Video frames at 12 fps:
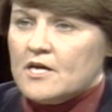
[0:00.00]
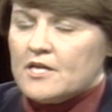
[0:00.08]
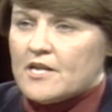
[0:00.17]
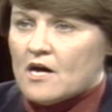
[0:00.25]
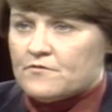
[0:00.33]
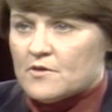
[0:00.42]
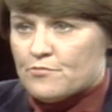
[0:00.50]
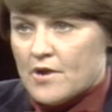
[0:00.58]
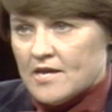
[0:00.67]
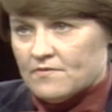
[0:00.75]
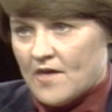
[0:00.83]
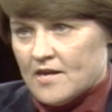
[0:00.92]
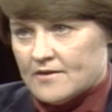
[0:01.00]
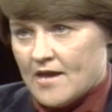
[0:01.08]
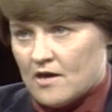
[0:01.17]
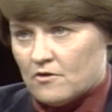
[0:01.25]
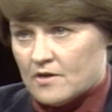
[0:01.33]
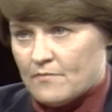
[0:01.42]
Now if you break that
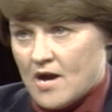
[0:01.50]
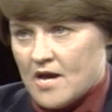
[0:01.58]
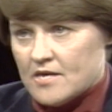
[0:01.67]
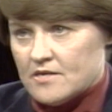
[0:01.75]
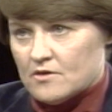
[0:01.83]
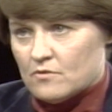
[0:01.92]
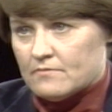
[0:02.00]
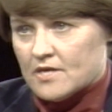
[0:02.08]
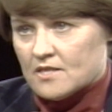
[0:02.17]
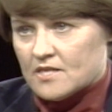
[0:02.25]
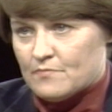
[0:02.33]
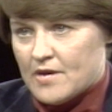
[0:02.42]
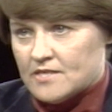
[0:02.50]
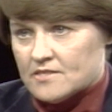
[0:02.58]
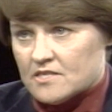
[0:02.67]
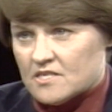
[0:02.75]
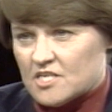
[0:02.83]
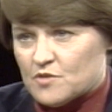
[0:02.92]
down on a bi-monthly
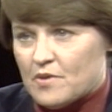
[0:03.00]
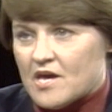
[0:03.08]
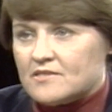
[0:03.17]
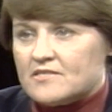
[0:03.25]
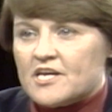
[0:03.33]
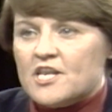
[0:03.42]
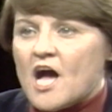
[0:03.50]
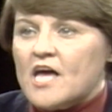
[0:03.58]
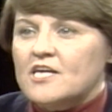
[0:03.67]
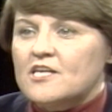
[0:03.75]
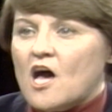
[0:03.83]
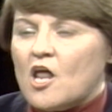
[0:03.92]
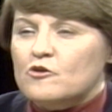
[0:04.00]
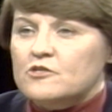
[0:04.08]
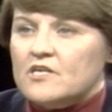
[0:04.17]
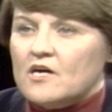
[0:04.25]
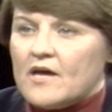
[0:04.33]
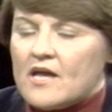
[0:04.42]
basis and he's paying say $90
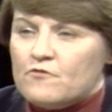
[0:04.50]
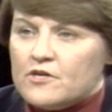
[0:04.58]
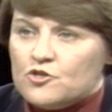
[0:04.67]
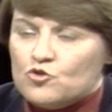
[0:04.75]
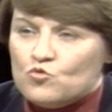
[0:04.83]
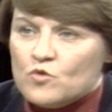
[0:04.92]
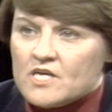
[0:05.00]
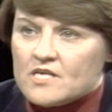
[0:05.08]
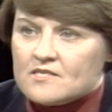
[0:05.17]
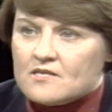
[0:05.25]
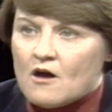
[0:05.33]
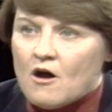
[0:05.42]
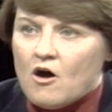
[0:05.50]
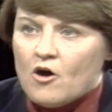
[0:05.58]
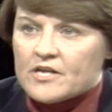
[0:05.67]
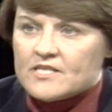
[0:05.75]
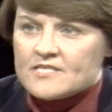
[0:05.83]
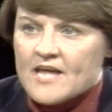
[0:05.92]
every 2 weeks
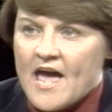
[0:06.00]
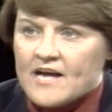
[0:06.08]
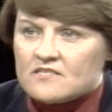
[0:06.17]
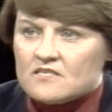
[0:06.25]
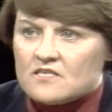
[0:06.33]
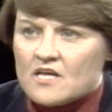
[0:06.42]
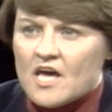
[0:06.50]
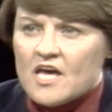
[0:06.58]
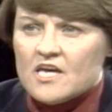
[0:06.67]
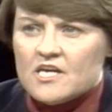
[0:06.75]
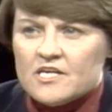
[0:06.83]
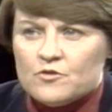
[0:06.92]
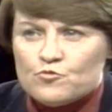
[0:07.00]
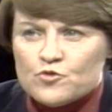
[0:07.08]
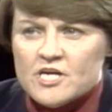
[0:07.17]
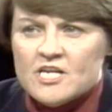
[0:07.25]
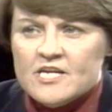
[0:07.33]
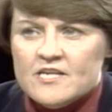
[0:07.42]
on his taxes, he
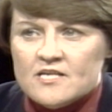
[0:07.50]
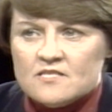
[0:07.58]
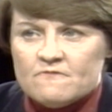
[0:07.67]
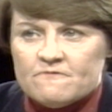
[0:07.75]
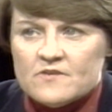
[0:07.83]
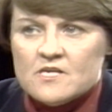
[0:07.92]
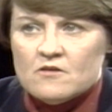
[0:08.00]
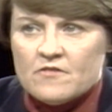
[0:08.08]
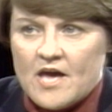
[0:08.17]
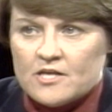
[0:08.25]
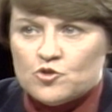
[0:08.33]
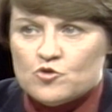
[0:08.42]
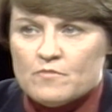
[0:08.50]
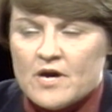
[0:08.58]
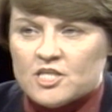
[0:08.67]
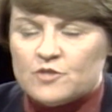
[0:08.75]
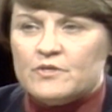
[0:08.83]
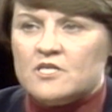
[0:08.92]
really doesn't feel that too
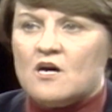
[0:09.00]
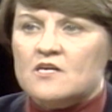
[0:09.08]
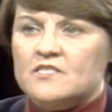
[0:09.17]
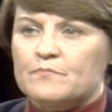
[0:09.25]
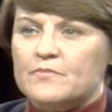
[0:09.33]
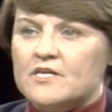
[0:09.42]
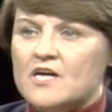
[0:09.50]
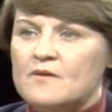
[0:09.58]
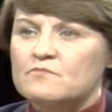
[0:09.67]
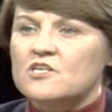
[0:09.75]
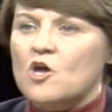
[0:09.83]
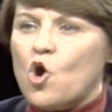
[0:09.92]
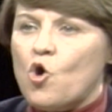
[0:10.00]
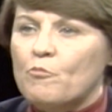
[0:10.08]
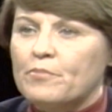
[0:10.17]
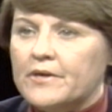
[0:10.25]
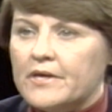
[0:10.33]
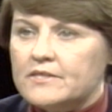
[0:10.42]
much because it becomes an
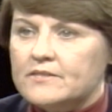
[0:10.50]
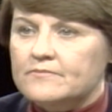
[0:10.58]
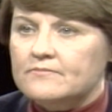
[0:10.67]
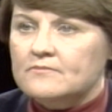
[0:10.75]
opiate.